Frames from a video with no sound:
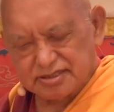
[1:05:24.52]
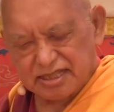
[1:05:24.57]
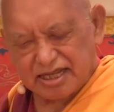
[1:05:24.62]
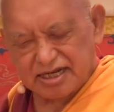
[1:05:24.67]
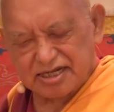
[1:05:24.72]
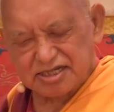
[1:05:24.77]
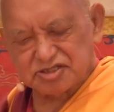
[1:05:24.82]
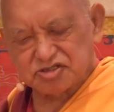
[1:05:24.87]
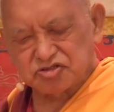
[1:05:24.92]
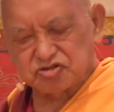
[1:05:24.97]

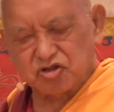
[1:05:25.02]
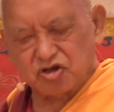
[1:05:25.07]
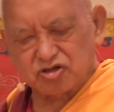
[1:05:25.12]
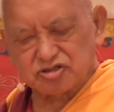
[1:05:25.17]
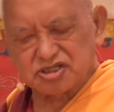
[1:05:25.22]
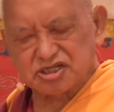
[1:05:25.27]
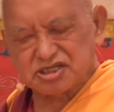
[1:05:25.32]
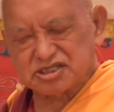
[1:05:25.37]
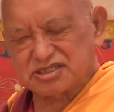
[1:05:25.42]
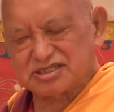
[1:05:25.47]
is
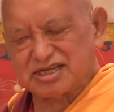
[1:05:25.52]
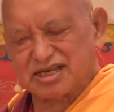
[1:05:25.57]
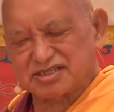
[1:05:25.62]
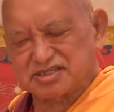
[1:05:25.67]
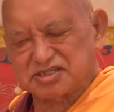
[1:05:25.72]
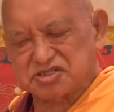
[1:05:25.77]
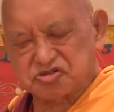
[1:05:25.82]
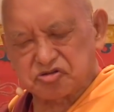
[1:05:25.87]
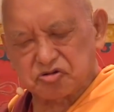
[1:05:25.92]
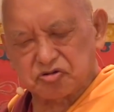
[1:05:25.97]
not
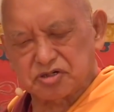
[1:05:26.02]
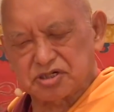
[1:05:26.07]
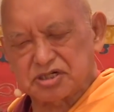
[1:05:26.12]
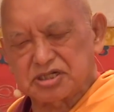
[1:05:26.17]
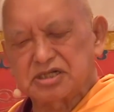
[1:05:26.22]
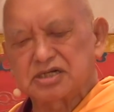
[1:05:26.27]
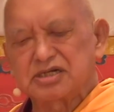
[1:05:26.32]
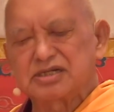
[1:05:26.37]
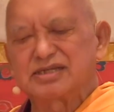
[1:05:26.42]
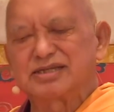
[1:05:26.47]
just story,
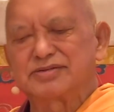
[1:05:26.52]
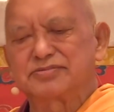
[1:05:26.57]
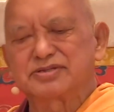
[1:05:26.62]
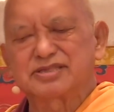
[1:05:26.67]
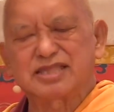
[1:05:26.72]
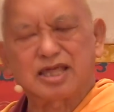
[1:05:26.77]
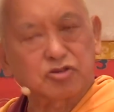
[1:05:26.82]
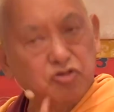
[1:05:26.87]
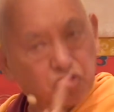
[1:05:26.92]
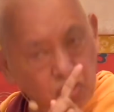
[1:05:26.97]
leave it
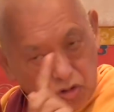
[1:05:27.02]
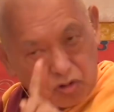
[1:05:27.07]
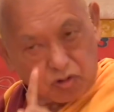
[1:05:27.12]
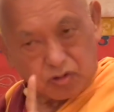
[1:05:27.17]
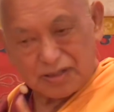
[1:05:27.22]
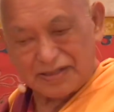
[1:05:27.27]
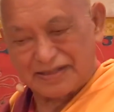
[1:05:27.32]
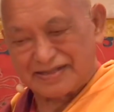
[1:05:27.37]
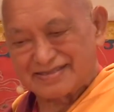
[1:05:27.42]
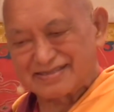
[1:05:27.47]
there.
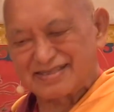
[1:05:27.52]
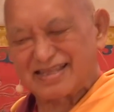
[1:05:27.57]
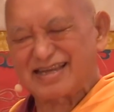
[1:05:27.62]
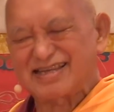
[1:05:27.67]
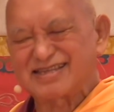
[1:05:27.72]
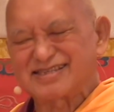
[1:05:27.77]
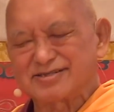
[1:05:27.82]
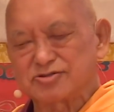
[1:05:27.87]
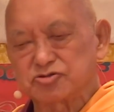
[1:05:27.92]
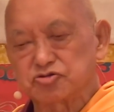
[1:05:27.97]
No,
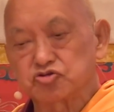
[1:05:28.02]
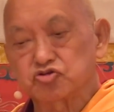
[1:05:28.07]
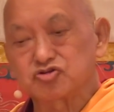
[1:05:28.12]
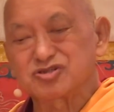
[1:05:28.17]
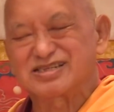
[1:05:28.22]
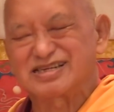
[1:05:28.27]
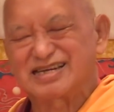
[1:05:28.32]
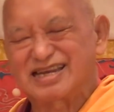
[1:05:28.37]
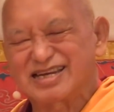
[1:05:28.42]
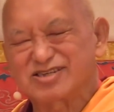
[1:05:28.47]
that's to
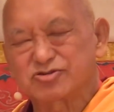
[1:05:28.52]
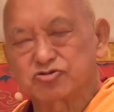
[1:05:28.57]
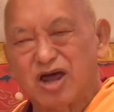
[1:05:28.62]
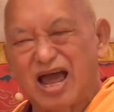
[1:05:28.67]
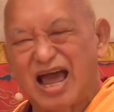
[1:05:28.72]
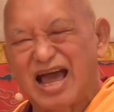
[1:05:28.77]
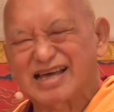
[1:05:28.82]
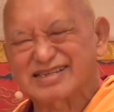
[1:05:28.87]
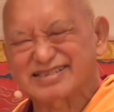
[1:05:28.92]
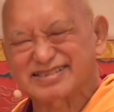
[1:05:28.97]
relate to
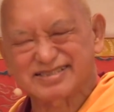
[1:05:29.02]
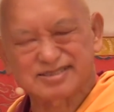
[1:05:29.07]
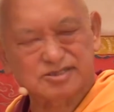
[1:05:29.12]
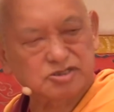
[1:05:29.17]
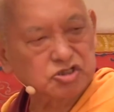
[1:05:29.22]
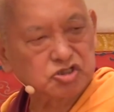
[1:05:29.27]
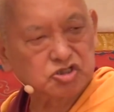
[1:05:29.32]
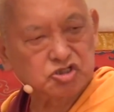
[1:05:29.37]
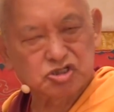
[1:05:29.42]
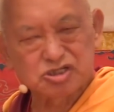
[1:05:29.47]
us.
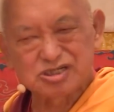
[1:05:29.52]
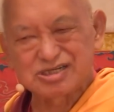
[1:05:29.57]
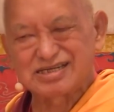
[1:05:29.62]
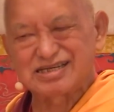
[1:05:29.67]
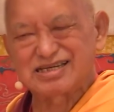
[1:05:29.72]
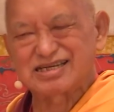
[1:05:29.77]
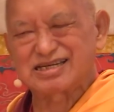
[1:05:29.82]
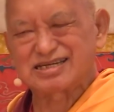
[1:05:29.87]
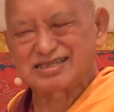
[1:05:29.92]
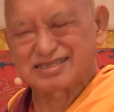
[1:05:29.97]

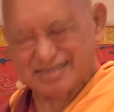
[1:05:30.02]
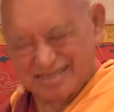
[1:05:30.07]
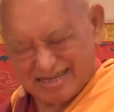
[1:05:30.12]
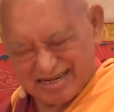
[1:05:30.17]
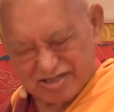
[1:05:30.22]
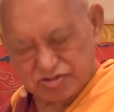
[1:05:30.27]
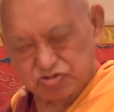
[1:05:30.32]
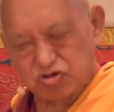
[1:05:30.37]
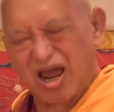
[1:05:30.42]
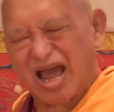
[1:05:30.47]

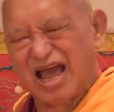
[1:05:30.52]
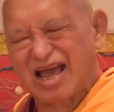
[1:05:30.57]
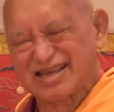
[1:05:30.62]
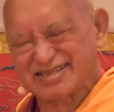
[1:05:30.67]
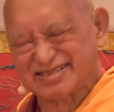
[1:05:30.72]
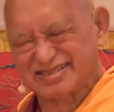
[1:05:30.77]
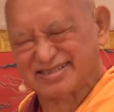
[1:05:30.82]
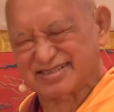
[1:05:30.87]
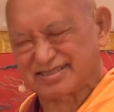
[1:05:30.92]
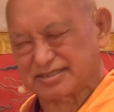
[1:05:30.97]
Relate to
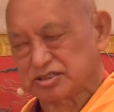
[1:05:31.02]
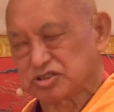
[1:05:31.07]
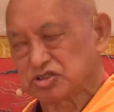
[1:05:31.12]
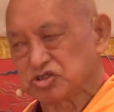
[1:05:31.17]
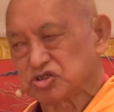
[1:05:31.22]
us.